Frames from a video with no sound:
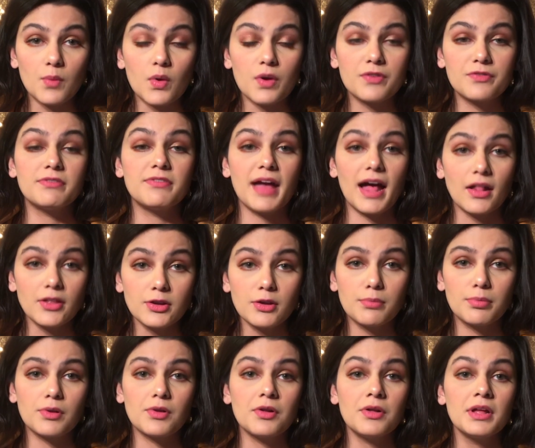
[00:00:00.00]
more
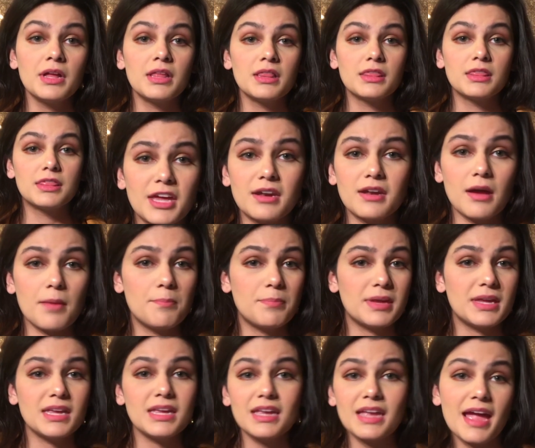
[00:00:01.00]
valuable than a
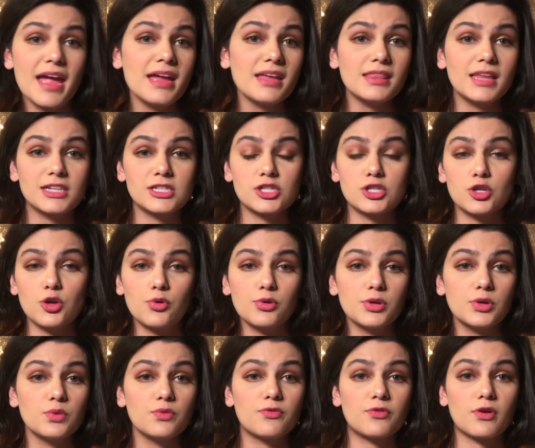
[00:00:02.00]
PA that's known
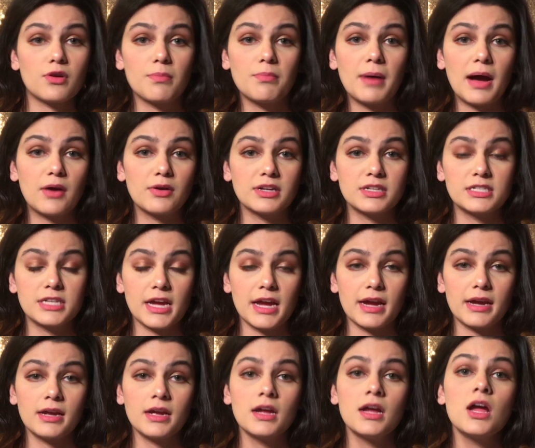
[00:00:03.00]
you for about a
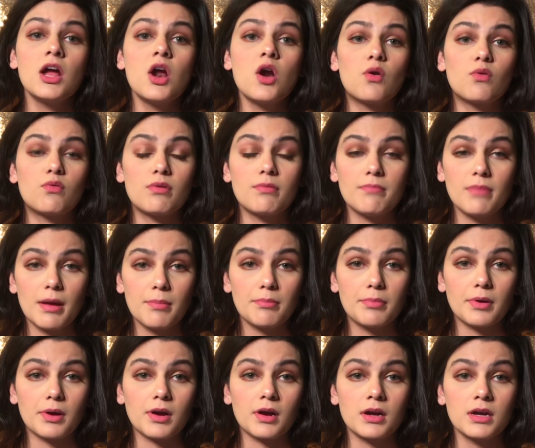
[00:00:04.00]
day.
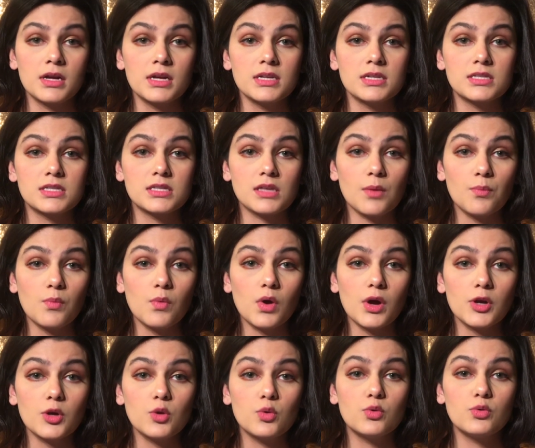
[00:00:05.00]
Remember,
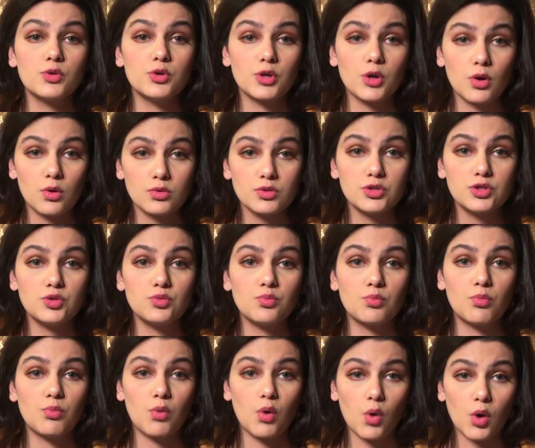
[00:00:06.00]
someone who knows you
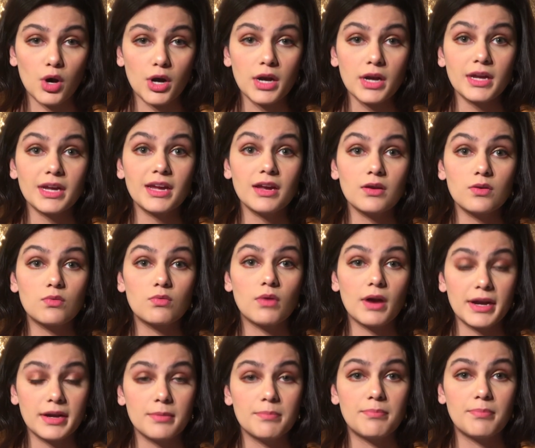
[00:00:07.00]
more can
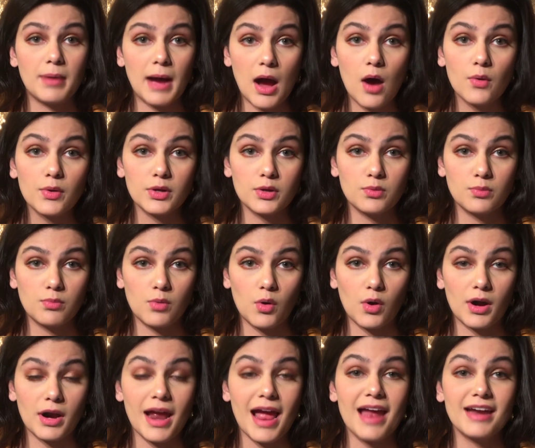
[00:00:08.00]
write about you
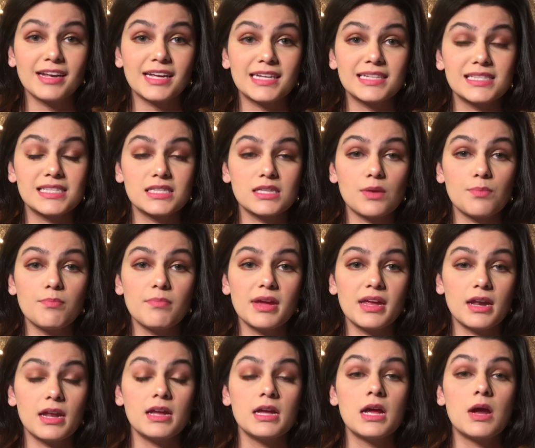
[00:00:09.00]
more and can
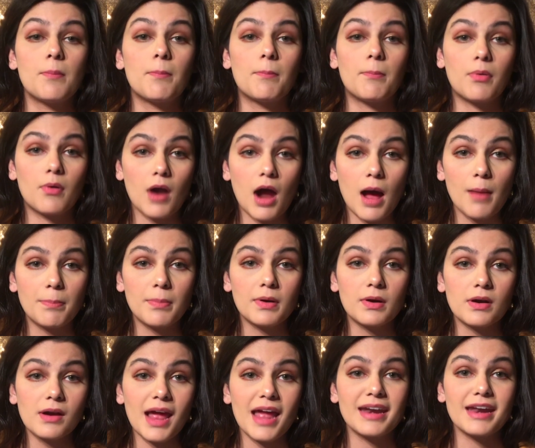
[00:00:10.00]
submit
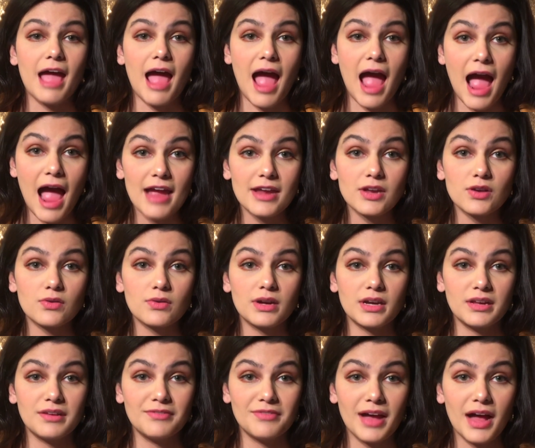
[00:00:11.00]
proper and
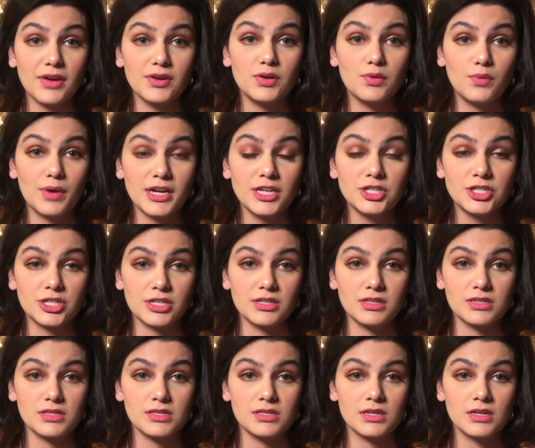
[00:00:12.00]
accurate
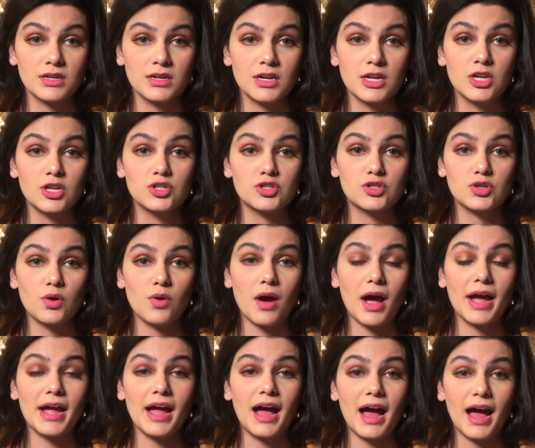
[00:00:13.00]
evaluations. So
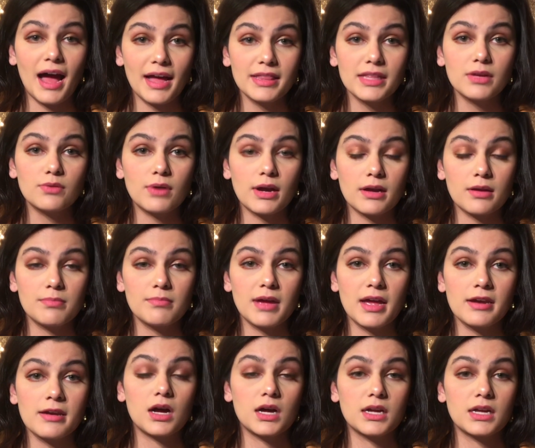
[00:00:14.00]
I highly
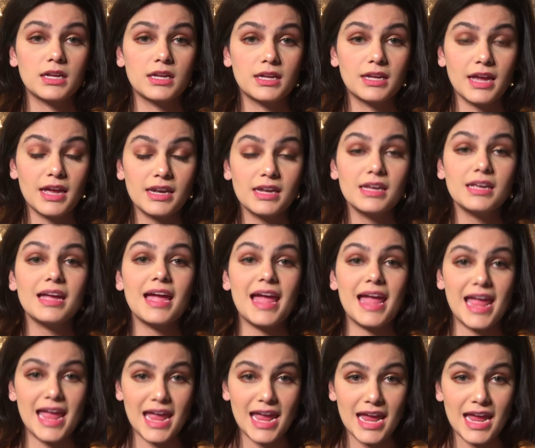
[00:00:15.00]
recommend getting
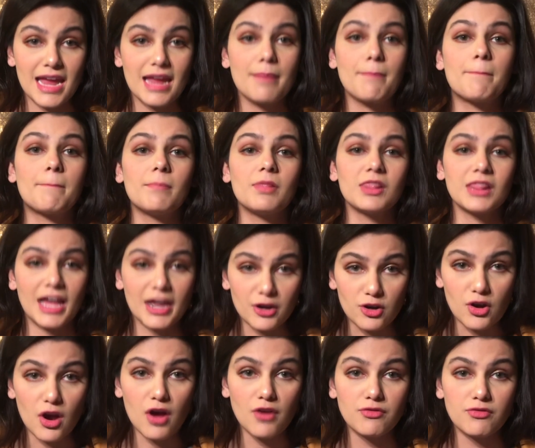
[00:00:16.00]
a
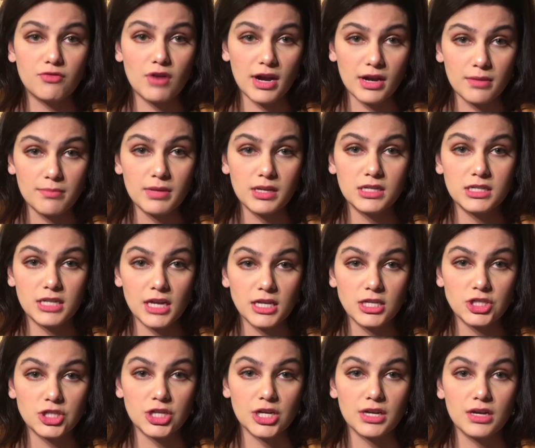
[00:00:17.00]
letter of
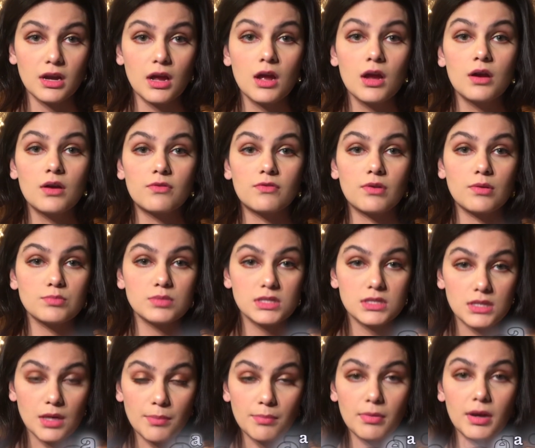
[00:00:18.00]
recommendation from
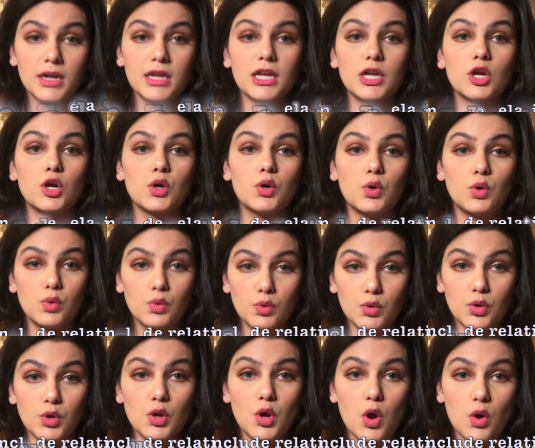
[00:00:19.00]
somebody who
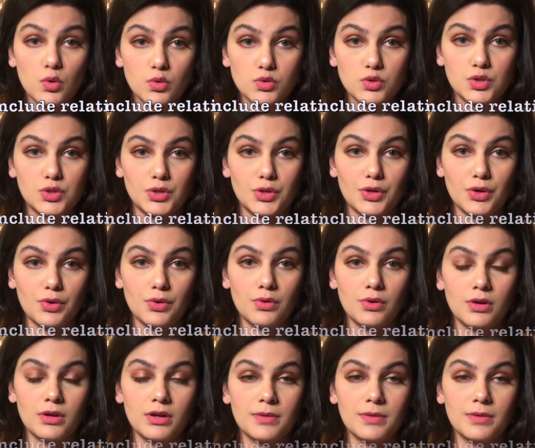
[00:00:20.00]
knows you.